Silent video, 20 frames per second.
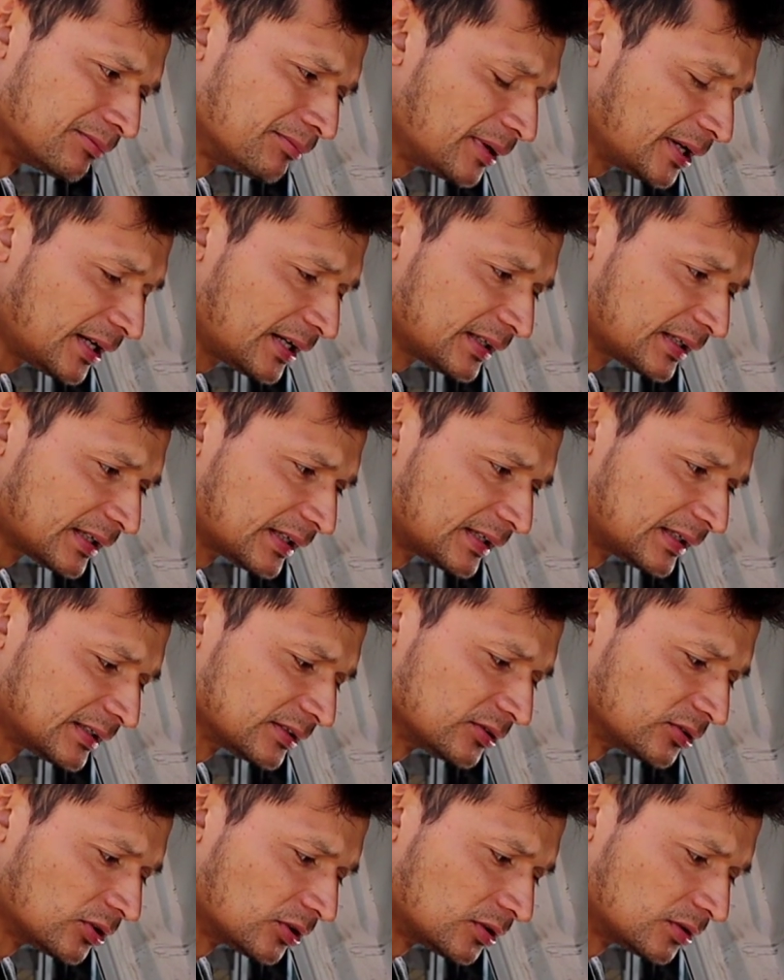But,
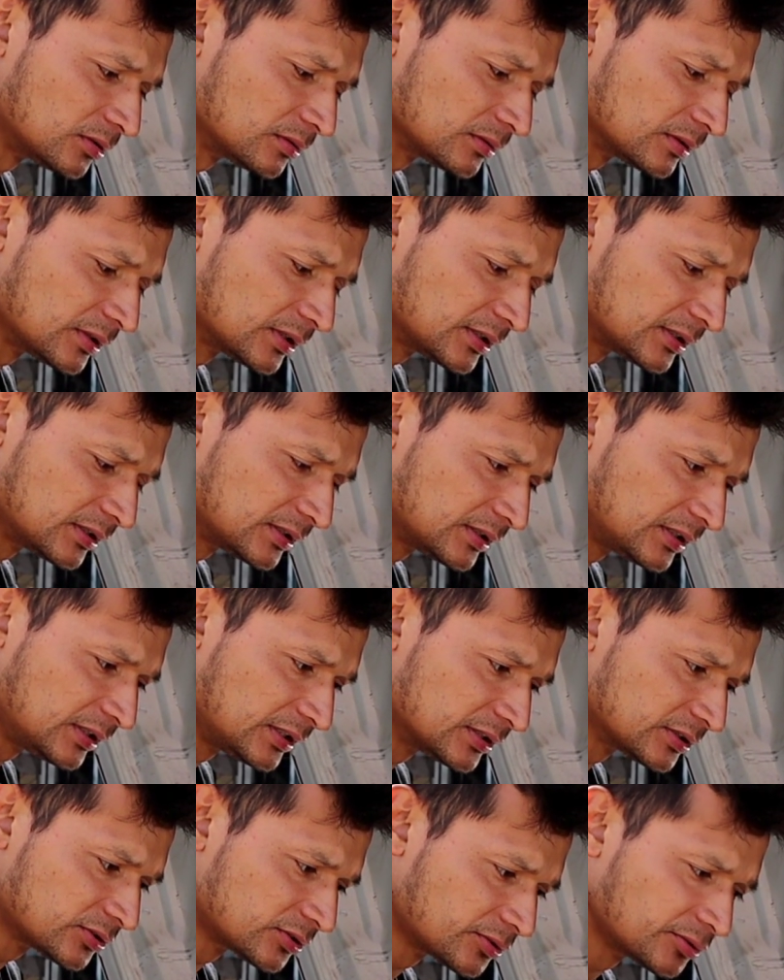uh, you know, it,
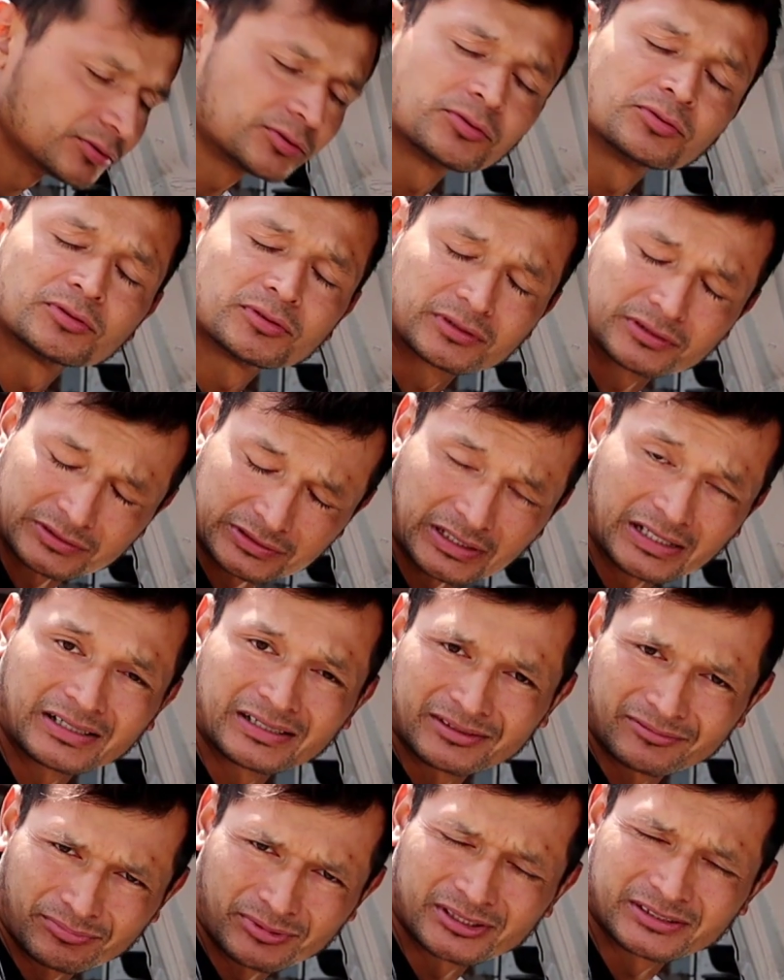it is good to
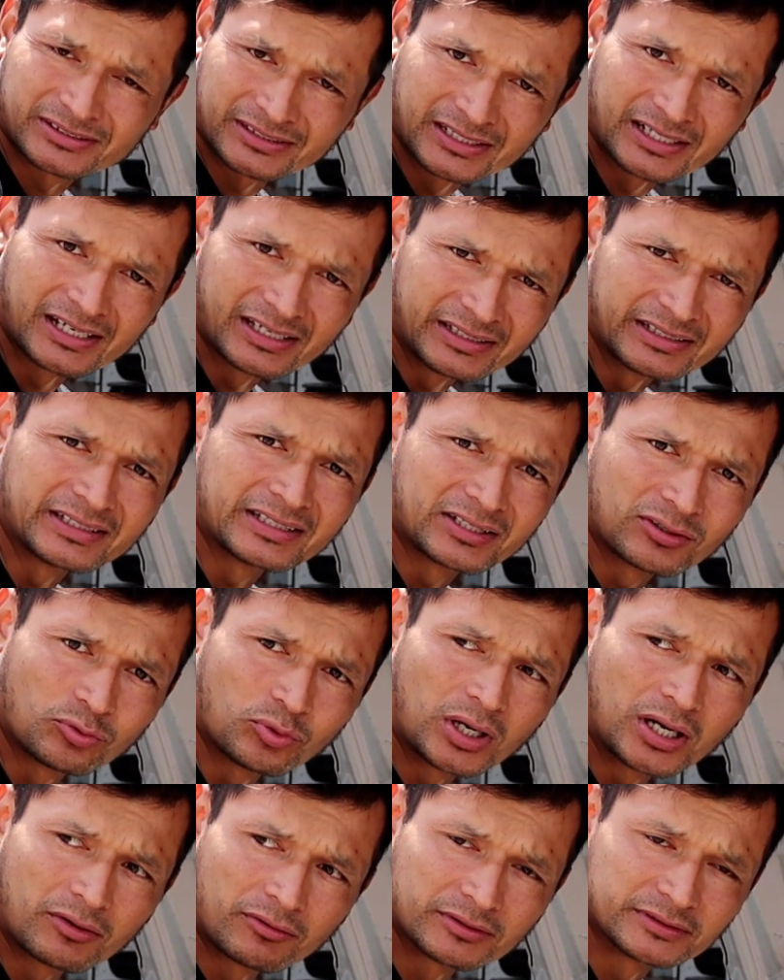start investigating
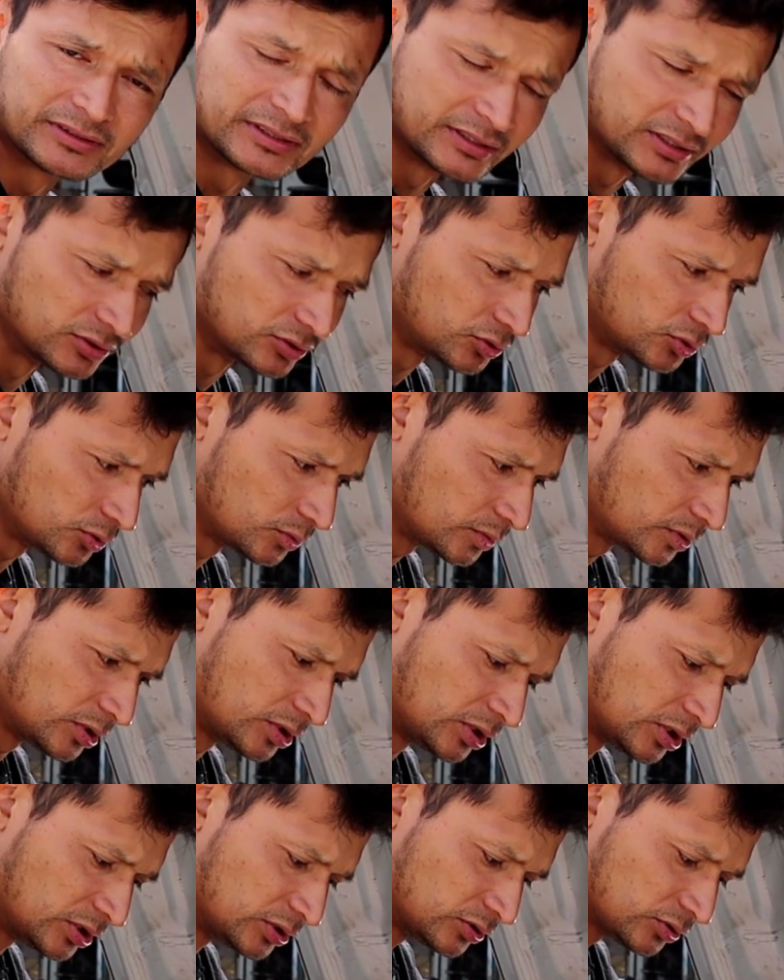what was the issue.
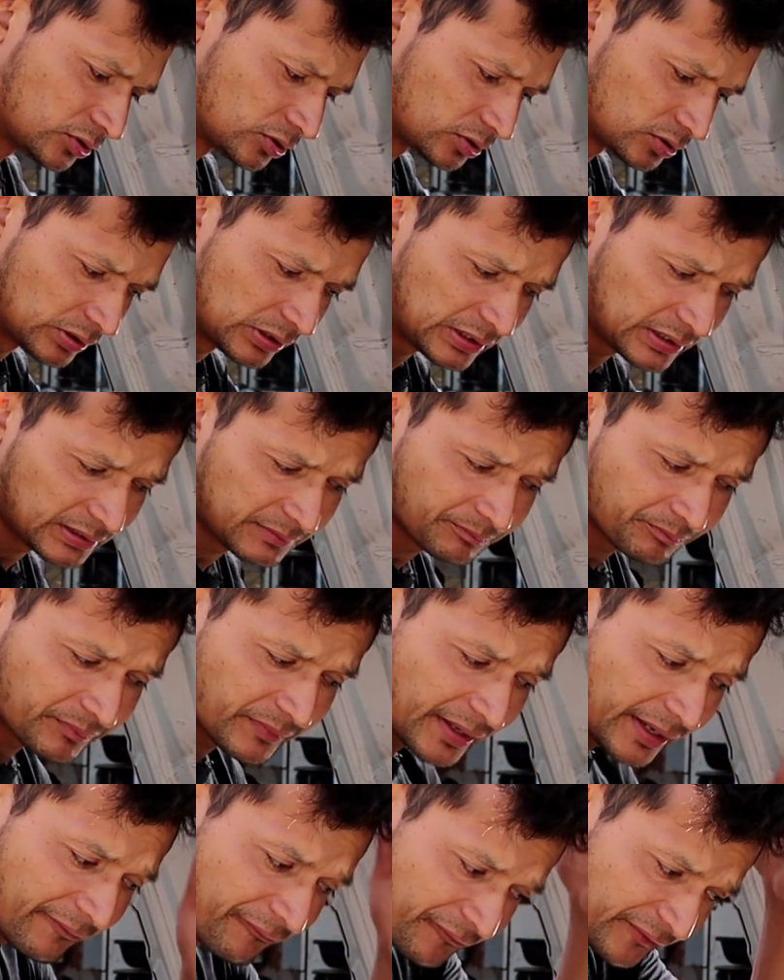So, um,
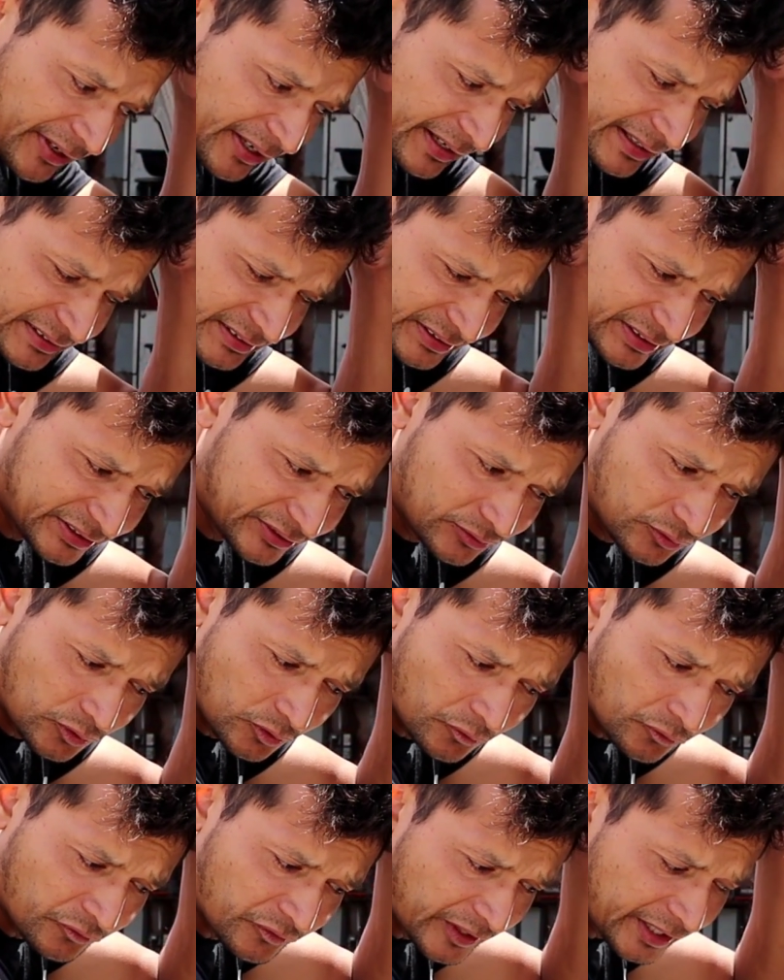after a series
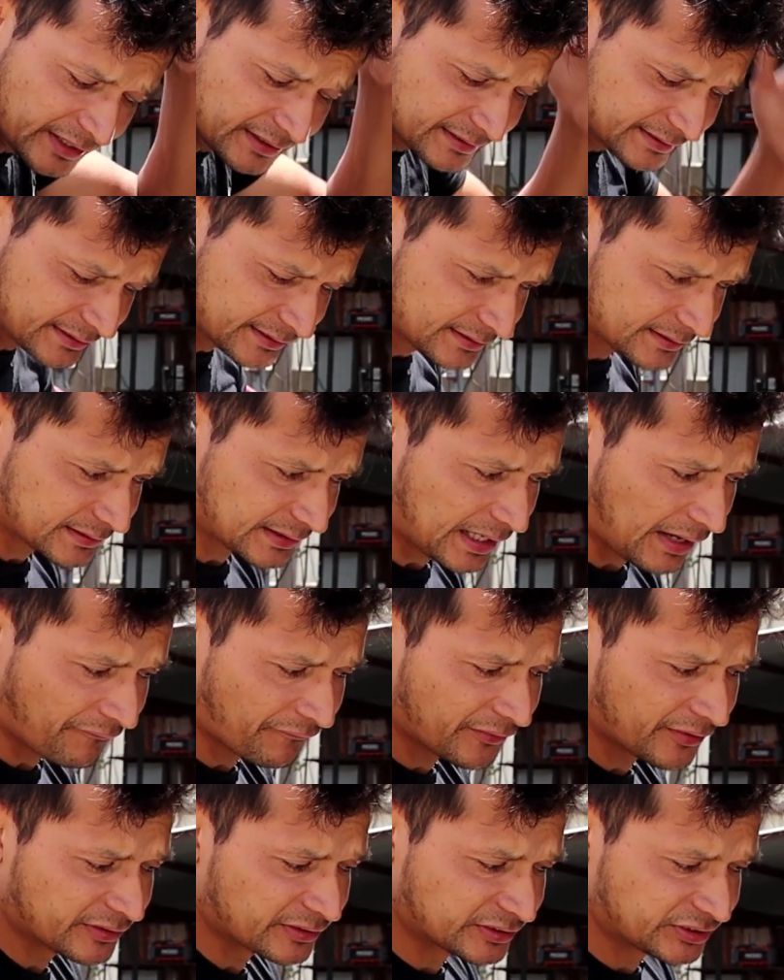of tests,
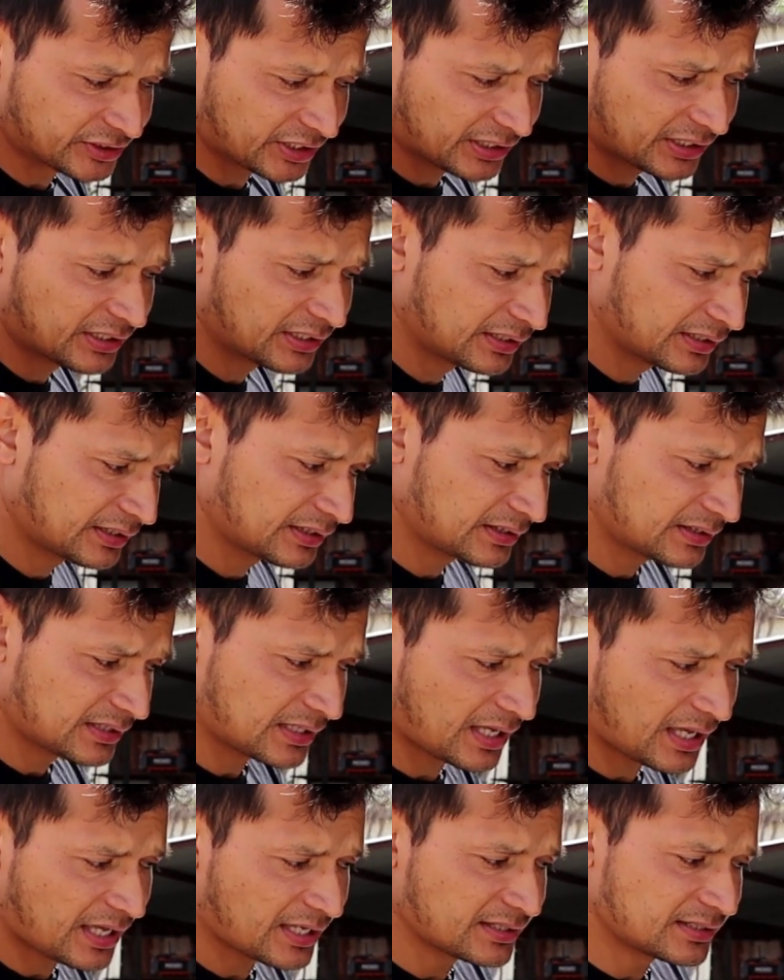after checking
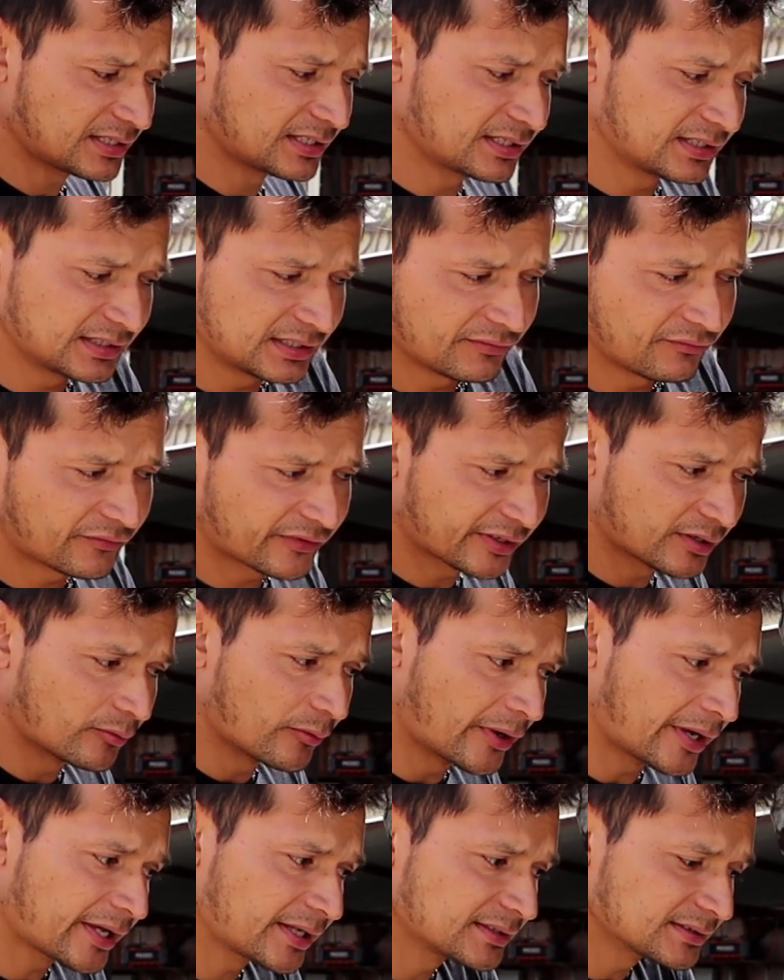the engine in
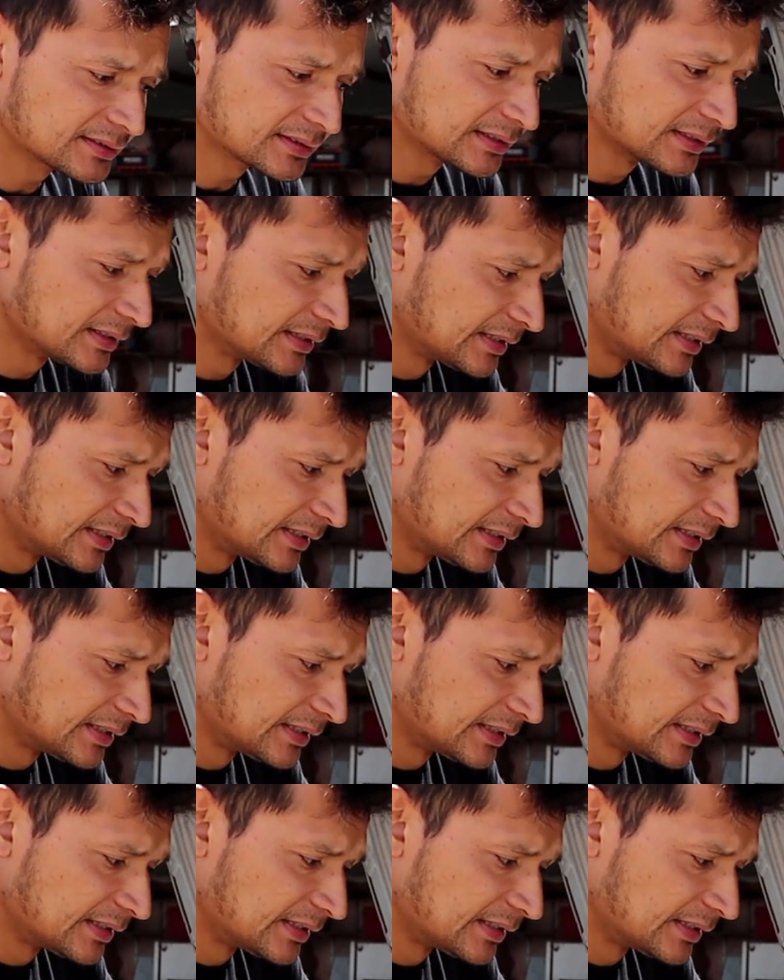different ways,